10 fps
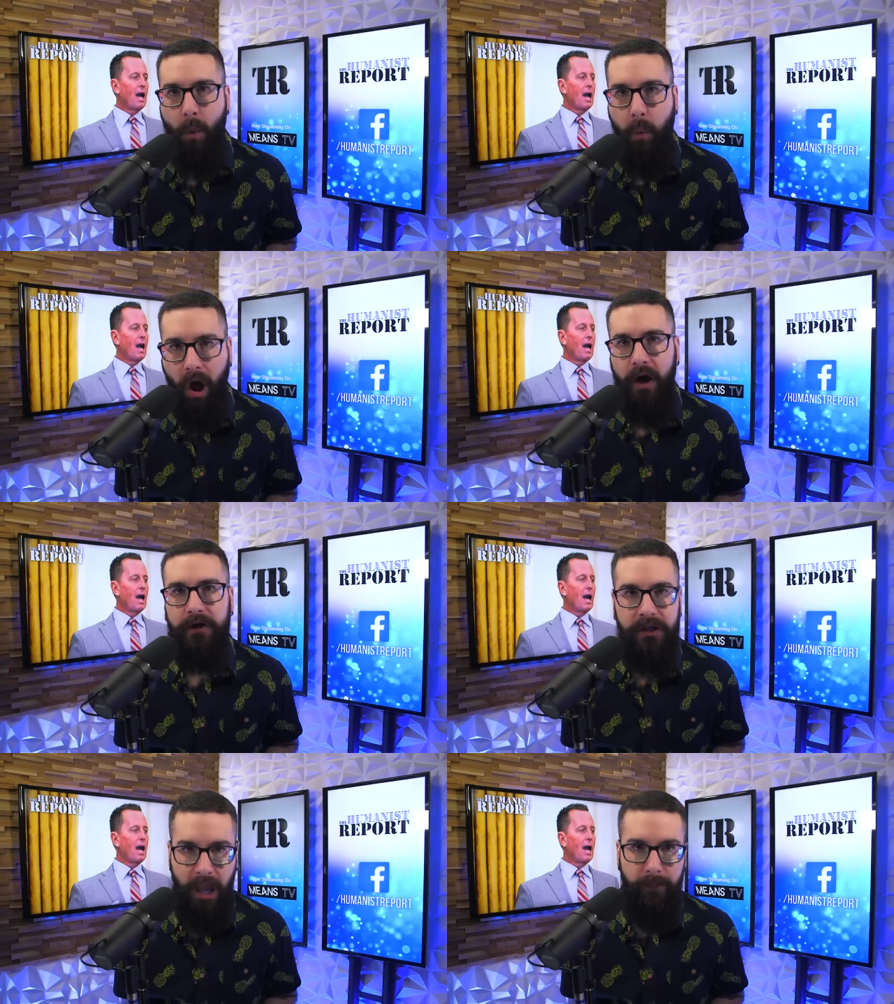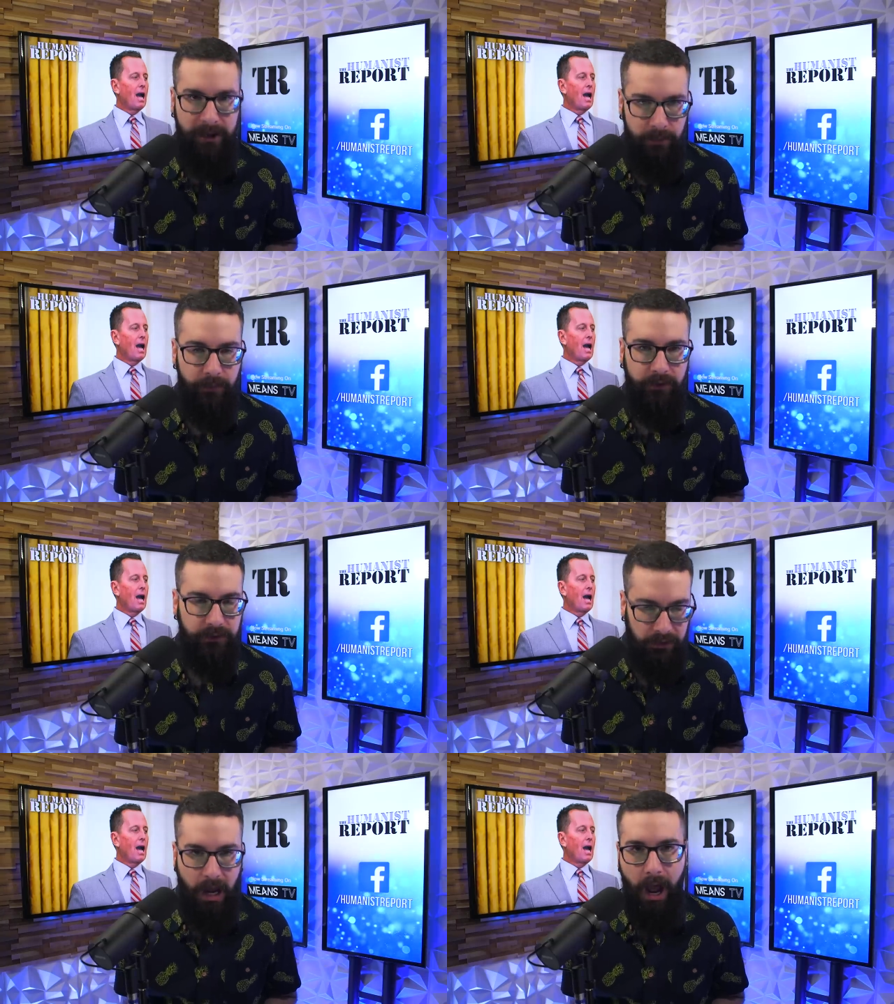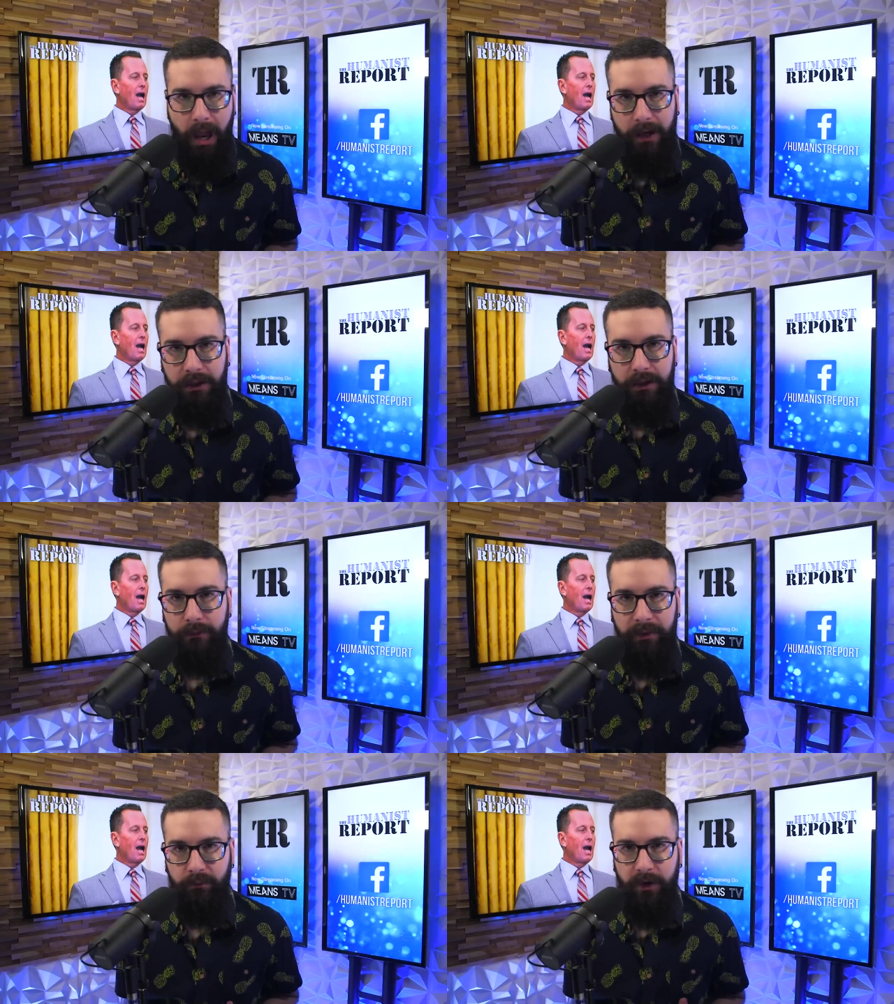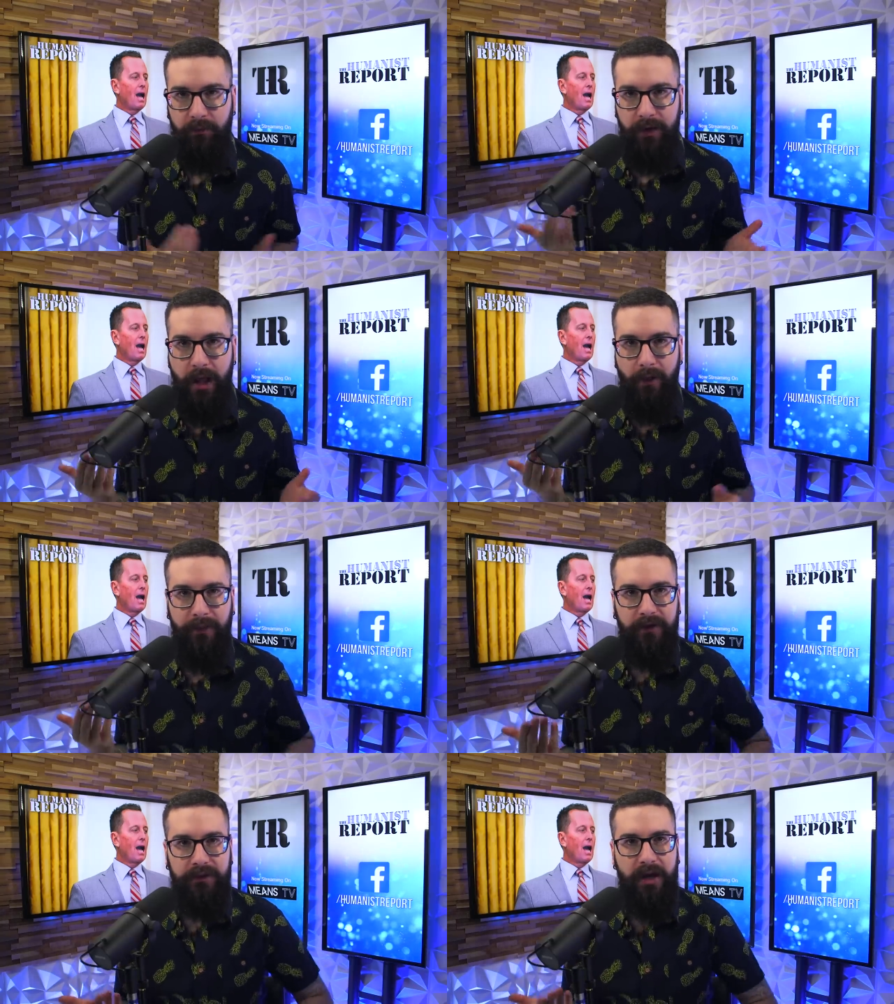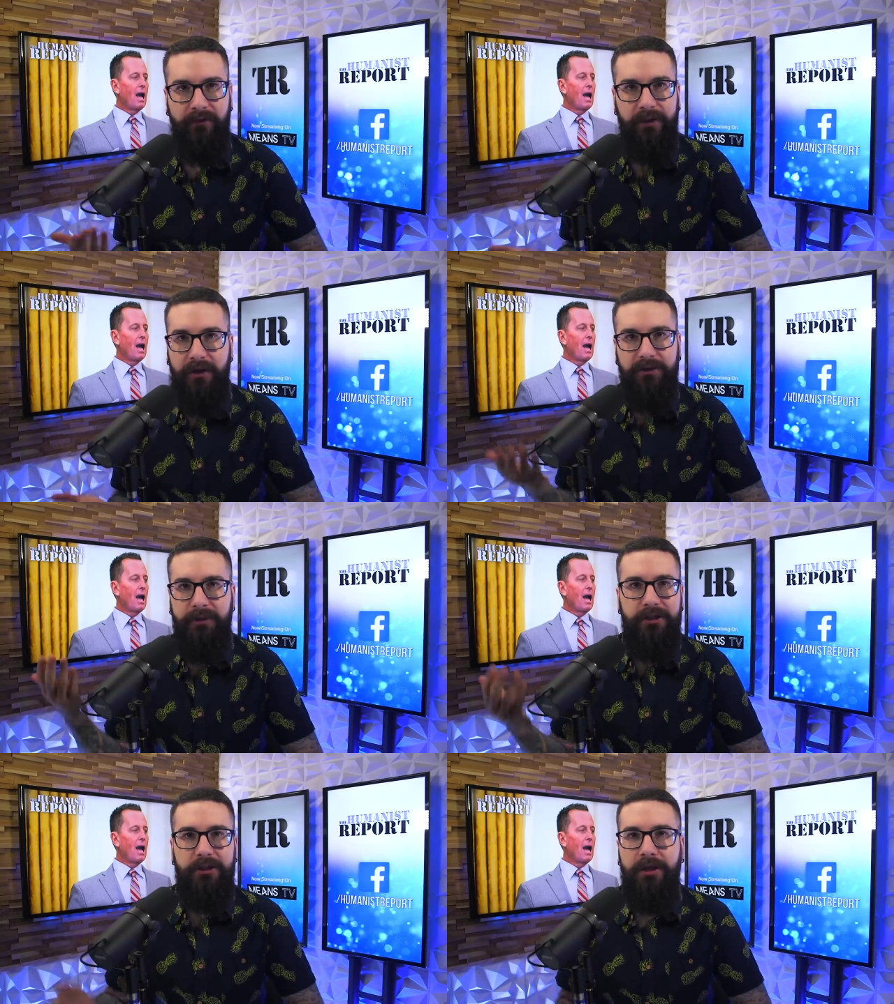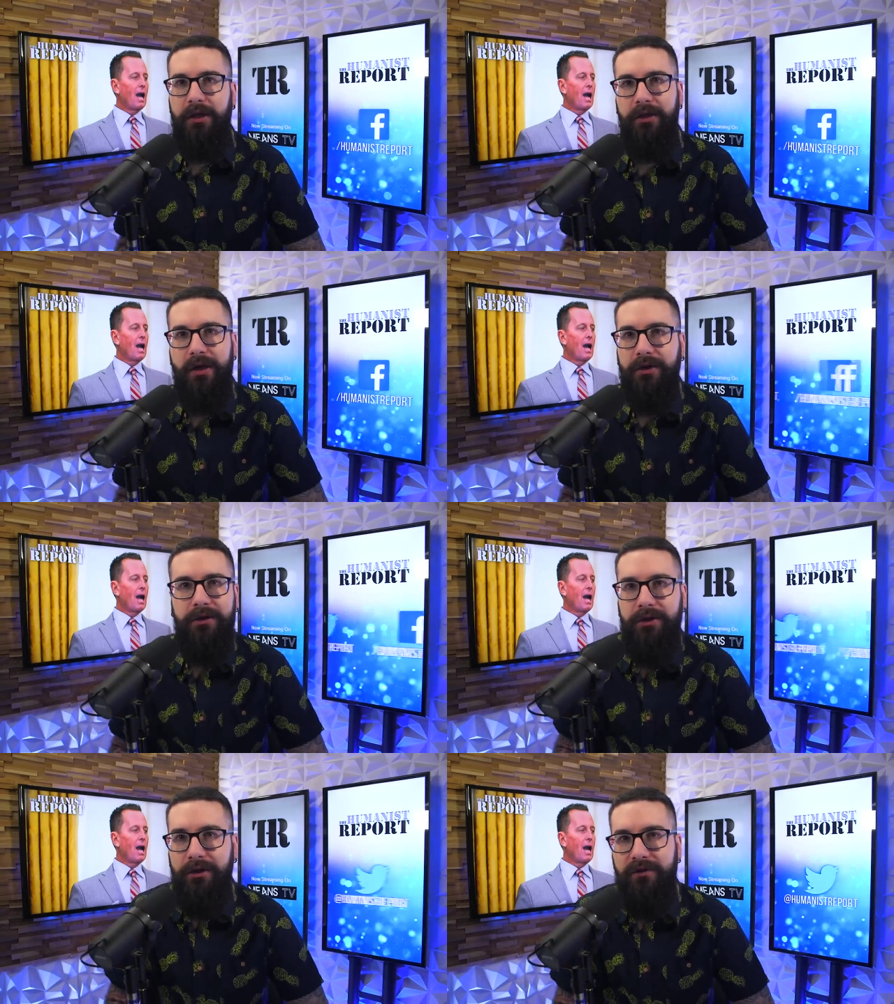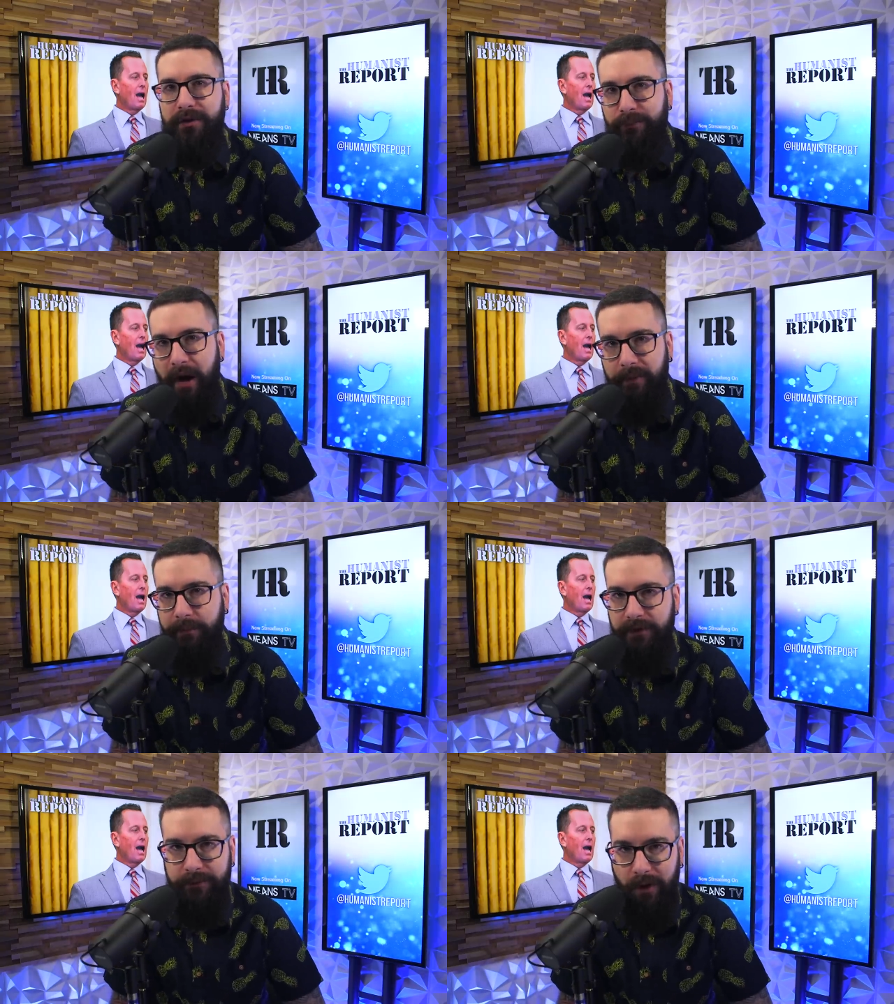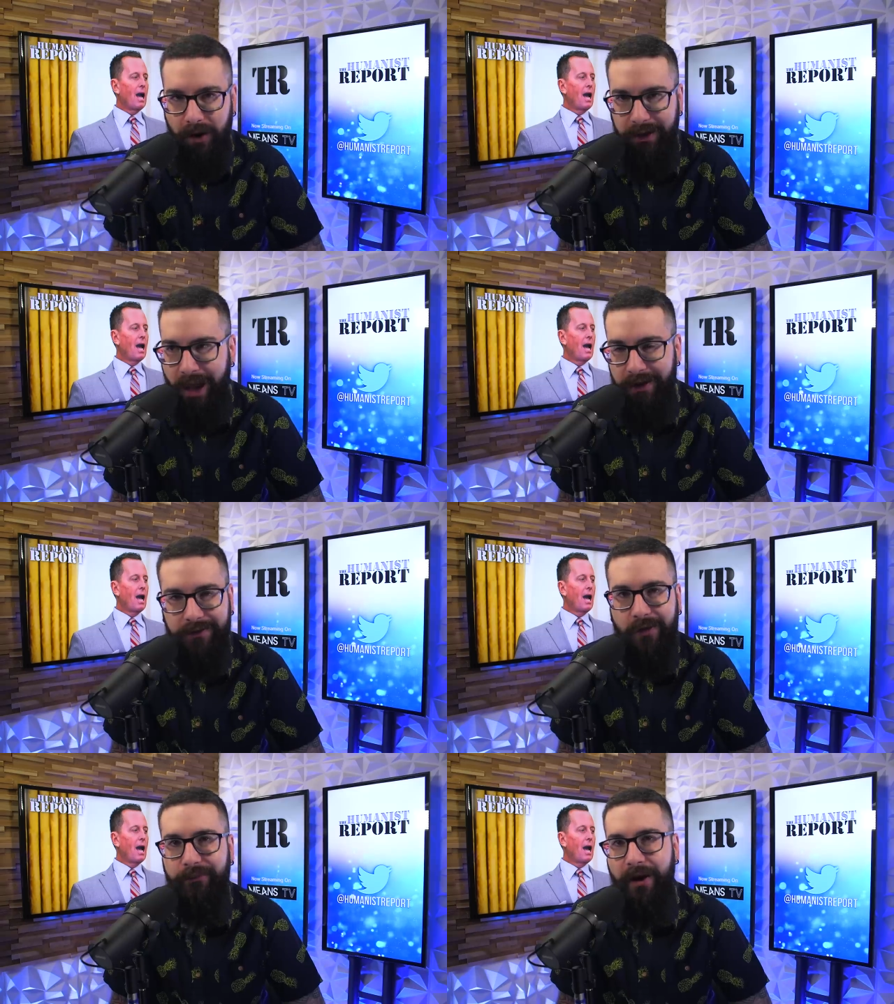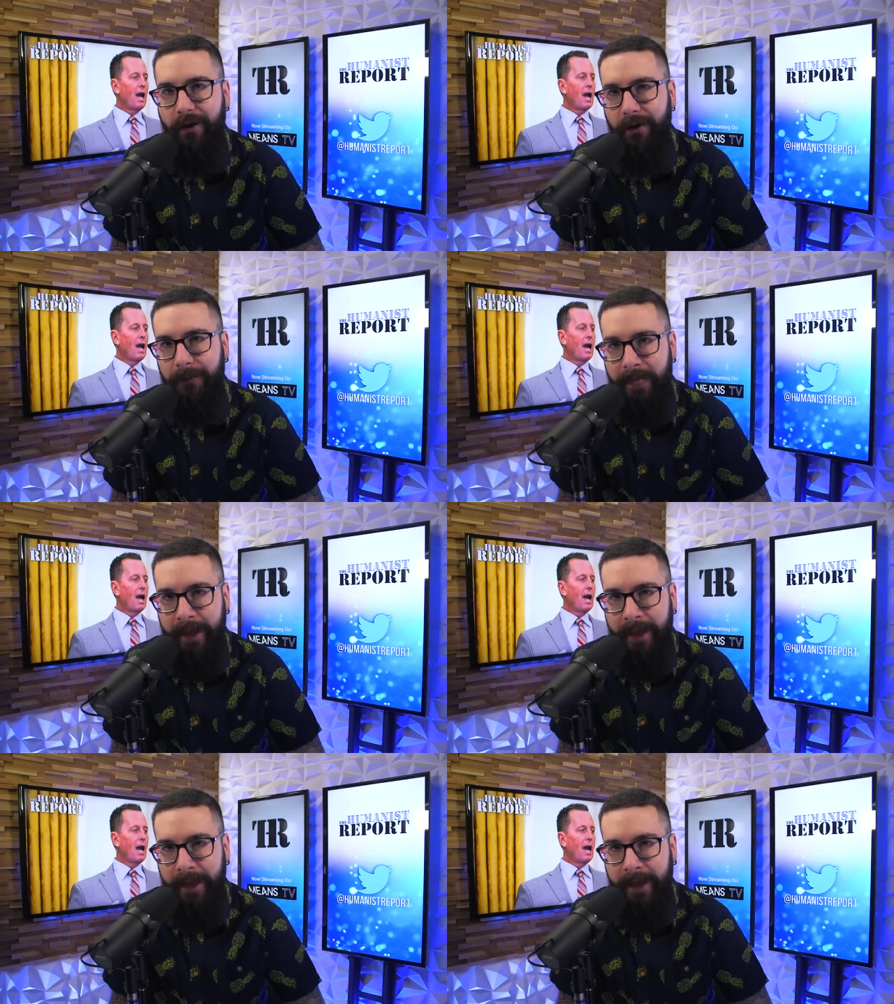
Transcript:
Speaker 1: want gay people to die. But Rick Grenell thinks that everything is peachy keen and continues to prop up this party at his own peril.